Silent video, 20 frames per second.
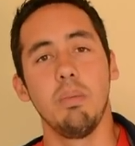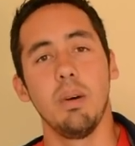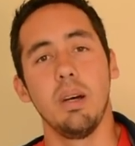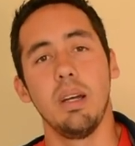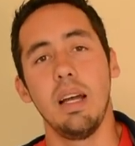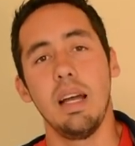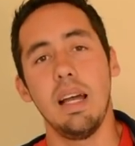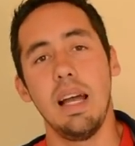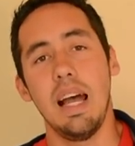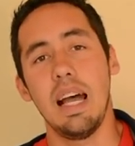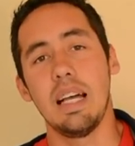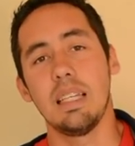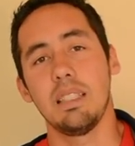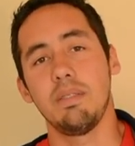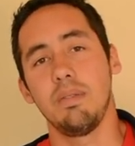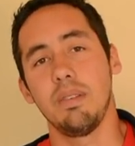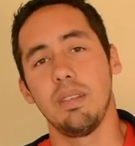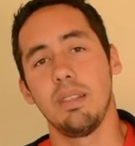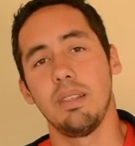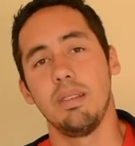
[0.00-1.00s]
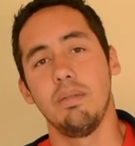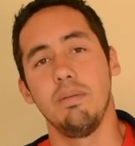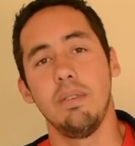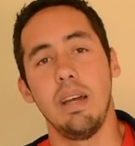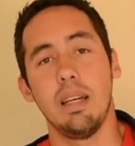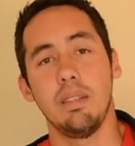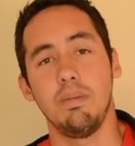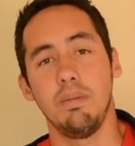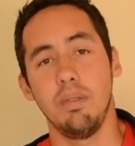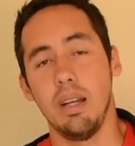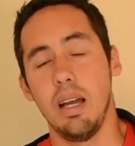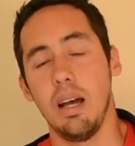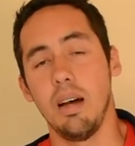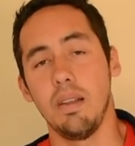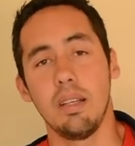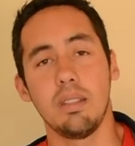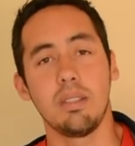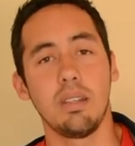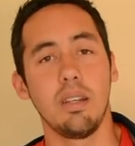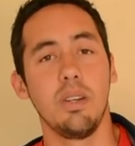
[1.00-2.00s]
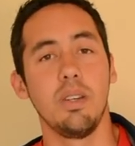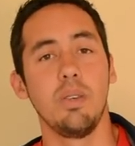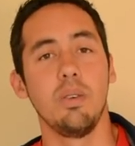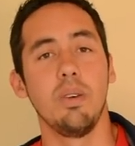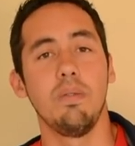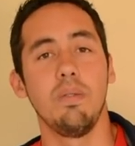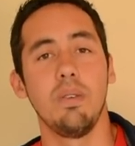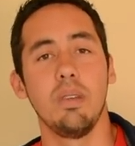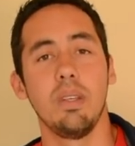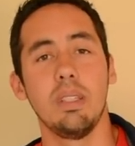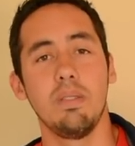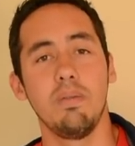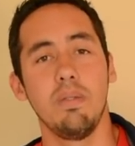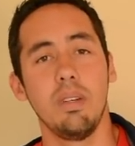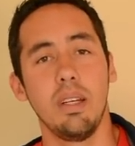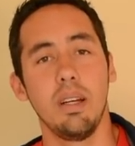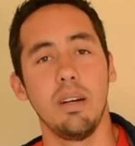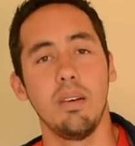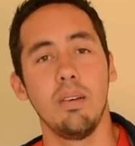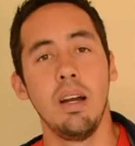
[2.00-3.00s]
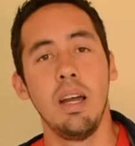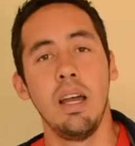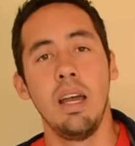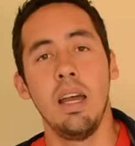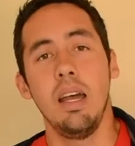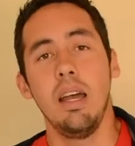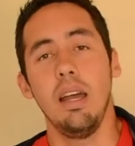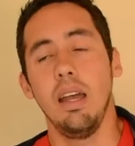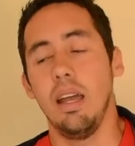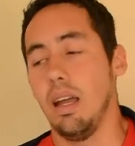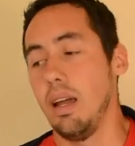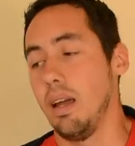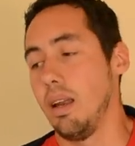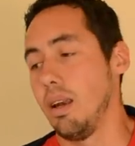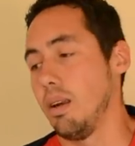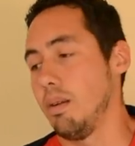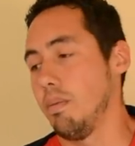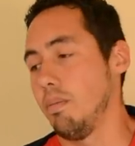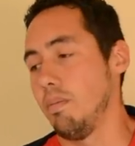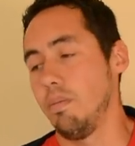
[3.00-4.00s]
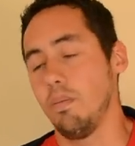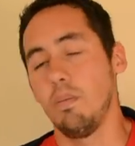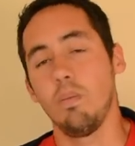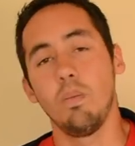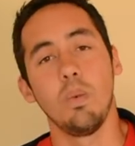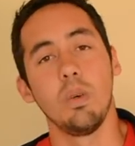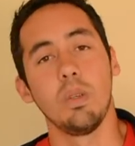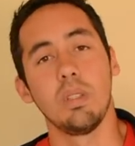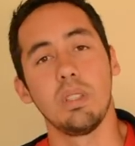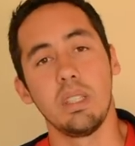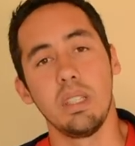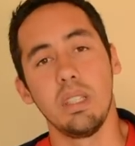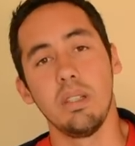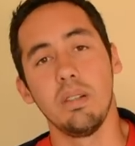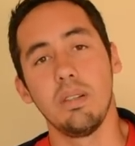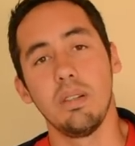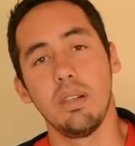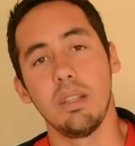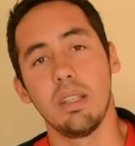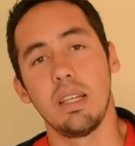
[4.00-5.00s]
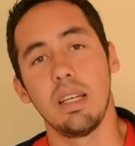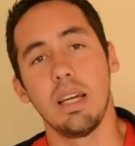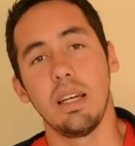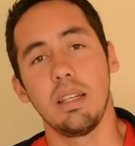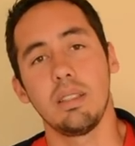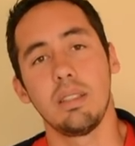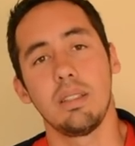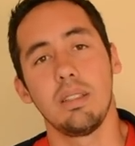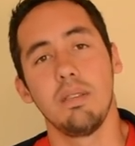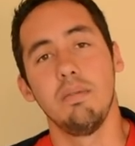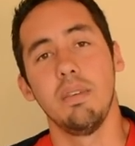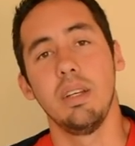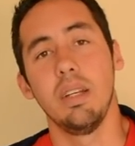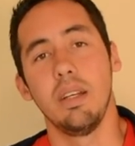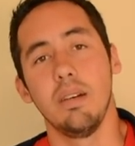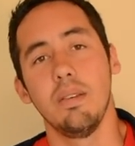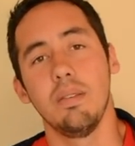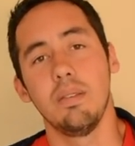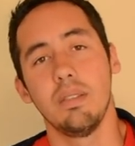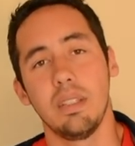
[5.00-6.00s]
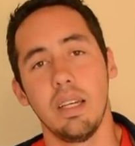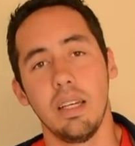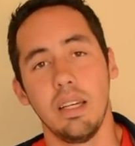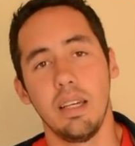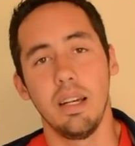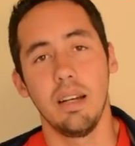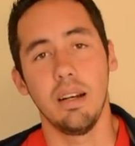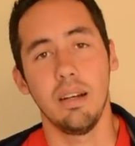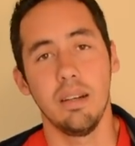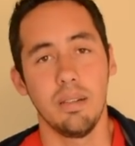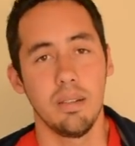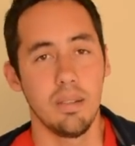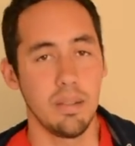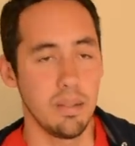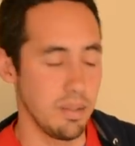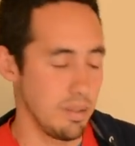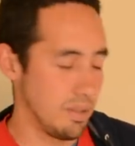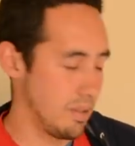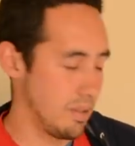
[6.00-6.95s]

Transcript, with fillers: But as for, as for now, that's gonna do it for this video and we'll see you all in the next video. Take care.